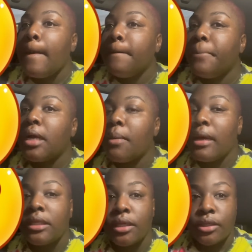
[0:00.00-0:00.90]
pick up my
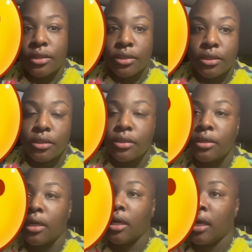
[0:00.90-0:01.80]
sister
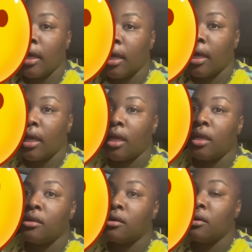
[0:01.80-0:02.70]

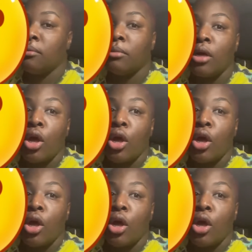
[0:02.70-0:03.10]
and um,